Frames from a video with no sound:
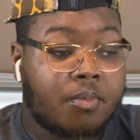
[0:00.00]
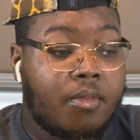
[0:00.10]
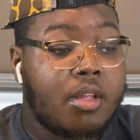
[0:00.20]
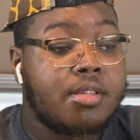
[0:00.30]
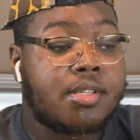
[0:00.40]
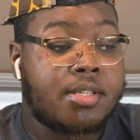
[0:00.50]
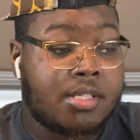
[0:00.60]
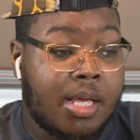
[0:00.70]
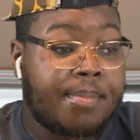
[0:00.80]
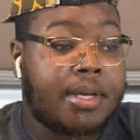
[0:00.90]

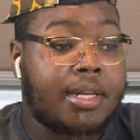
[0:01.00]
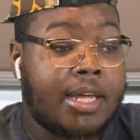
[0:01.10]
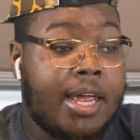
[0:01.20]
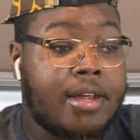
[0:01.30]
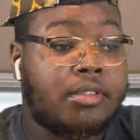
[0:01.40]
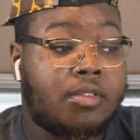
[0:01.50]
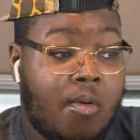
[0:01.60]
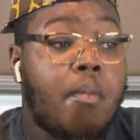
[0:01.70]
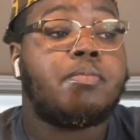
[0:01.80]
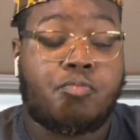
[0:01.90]
systemically
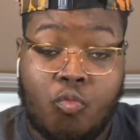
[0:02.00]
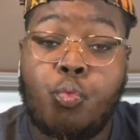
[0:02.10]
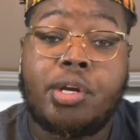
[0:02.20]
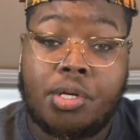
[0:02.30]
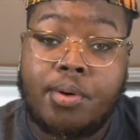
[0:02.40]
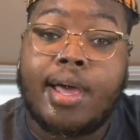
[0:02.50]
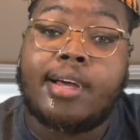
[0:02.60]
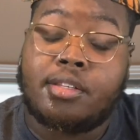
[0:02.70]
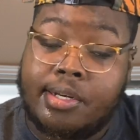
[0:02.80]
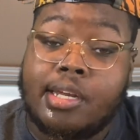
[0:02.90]
we do have
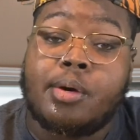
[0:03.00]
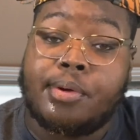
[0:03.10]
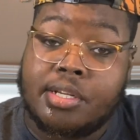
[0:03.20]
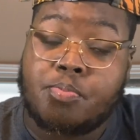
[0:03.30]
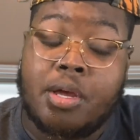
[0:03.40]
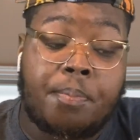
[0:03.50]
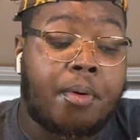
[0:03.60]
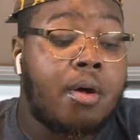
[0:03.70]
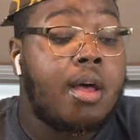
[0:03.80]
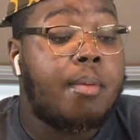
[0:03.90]
to deal with as
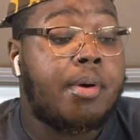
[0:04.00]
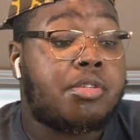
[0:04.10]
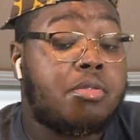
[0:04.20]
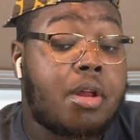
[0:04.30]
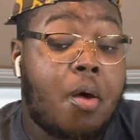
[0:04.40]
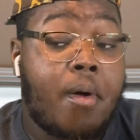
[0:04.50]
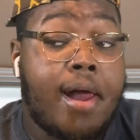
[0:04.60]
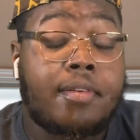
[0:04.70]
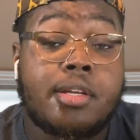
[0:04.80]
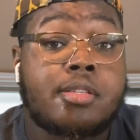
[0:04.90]
people, but you know
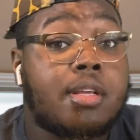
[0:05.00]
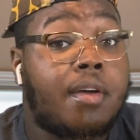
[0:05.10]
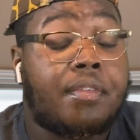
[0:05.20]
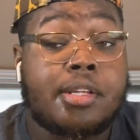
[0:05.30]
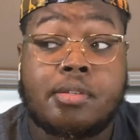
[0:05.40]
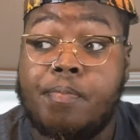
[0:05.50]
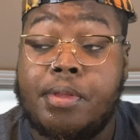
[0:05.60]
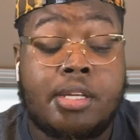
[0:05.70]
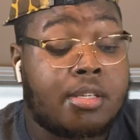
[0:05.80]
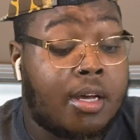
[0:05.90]
what, this stuff that
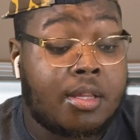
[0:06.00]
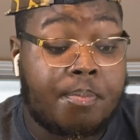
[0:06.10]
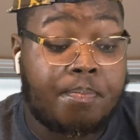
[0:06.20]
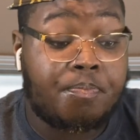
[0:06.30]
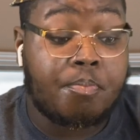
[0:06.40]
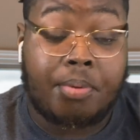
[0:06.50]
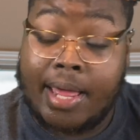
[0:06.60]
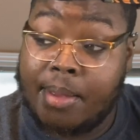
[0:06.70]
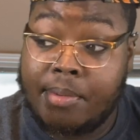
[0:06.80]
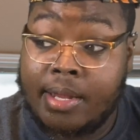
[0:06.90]
these other
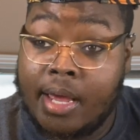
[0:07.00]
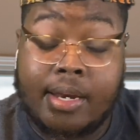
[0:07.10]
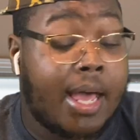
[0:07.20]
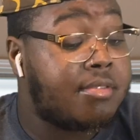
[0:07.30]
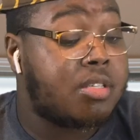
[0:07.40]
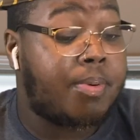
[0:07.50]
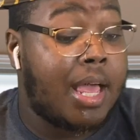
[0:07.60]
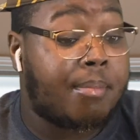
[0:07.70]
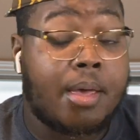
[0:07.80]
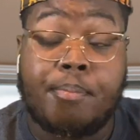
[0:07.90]
black men, not just black
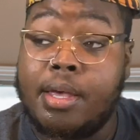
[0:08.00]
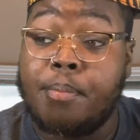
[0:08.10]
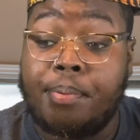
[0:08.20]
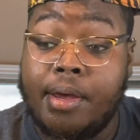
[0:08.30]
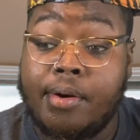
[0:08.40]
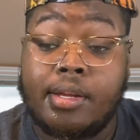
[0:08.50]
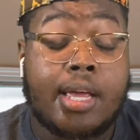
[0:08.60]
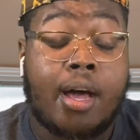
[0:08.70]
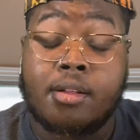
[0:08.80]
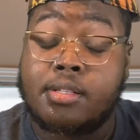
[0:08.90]
men period,
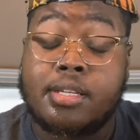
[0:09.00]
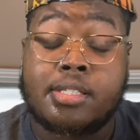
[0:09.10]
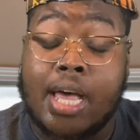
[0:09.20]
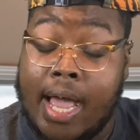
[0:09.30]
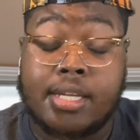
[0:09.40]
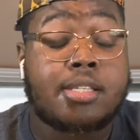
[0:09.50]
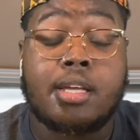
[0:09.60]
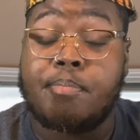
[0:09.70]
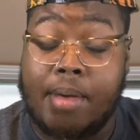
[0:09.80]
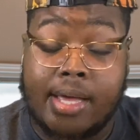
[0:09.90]
y'all, these toxic
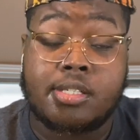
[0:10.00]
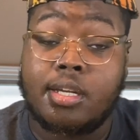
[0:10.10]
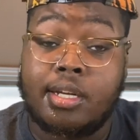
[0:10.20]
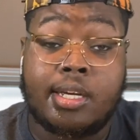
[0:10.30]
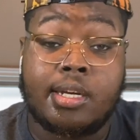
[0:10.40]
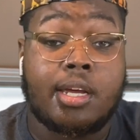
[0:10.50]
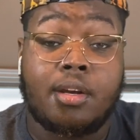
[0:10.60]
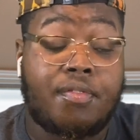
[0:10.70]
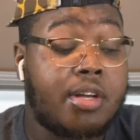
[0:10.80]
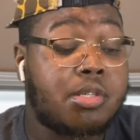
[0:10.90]
masculine
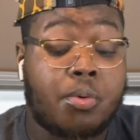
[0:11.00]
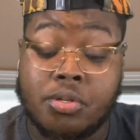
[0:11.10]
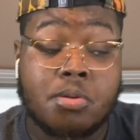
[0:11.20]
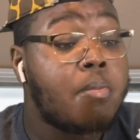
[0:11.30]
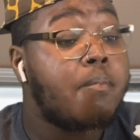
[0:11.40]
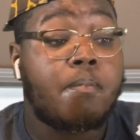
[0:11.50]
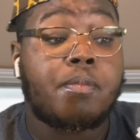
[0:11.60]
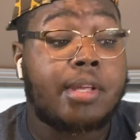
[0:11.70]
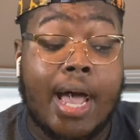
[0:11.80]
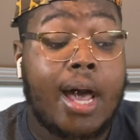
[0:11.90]
individuals,
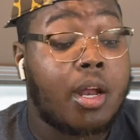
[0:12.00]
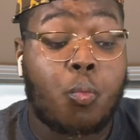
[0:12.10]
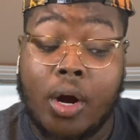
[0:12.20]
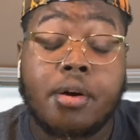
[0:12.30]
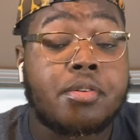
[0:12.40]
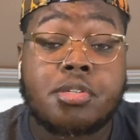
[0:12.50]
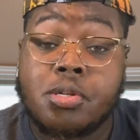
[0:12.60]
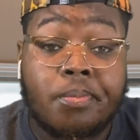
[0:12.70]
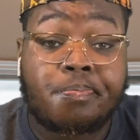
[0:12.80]
y'all are worse.